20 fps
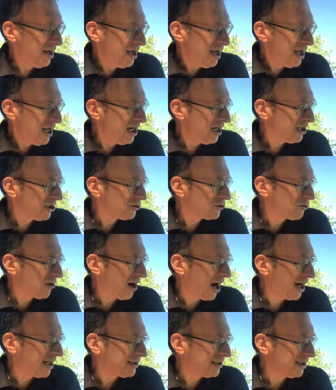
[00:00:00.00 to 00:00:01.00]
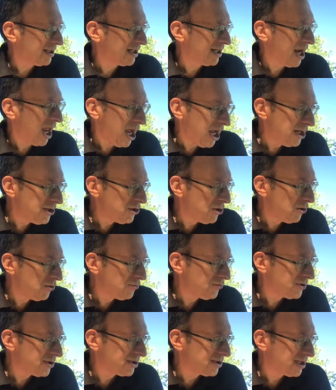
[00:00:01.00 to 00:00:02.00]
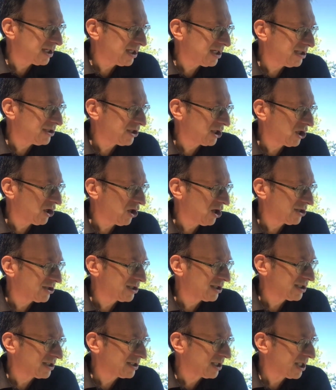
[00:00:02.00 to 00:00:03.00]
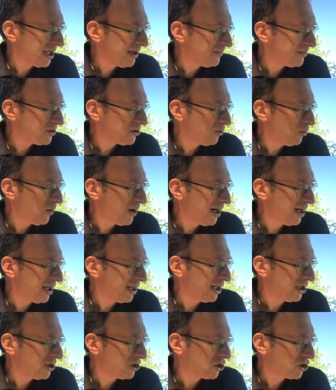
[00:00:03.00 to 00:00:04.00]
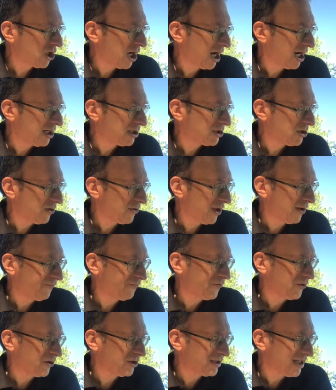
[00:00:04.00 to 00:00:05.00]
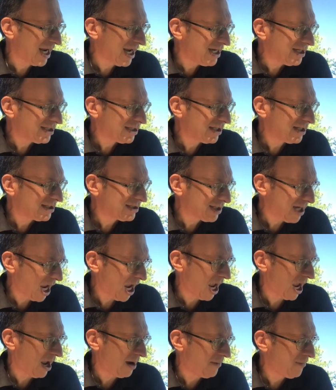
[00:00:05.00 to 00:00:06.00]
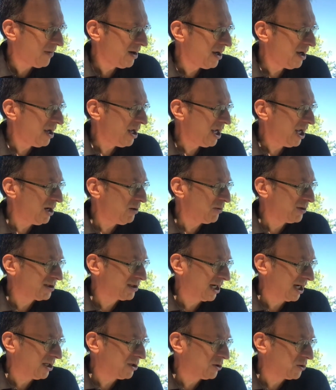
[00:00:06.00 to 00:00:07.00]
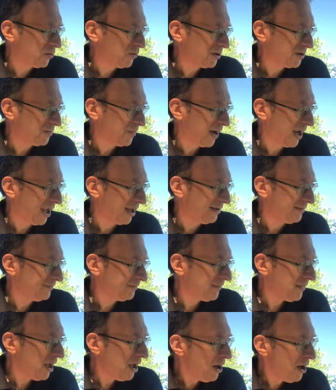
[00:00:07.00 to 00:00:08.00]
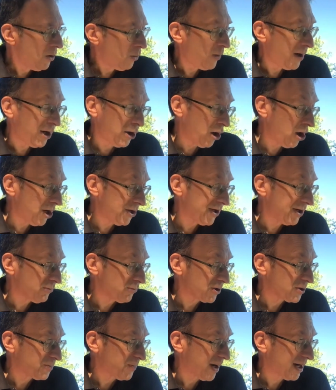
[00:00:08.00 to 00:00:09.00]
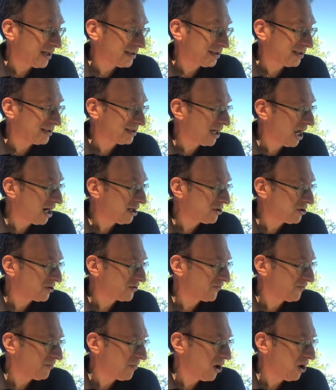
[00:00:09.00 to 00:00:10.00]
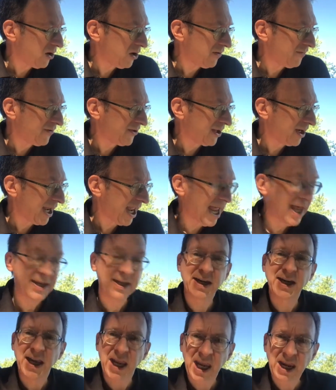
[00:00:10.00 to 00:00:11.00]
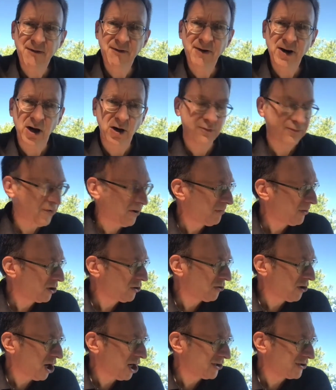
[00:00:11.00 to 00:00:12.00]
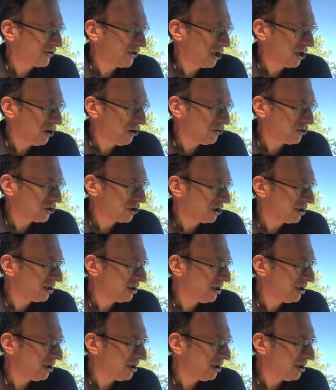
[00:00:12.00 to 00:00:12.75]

He contracted an unknown disease that caused his limbs to weaken and shake so that for days at a time he would take to his bed. We called in respected doctors from all over the land and even from across the ocean.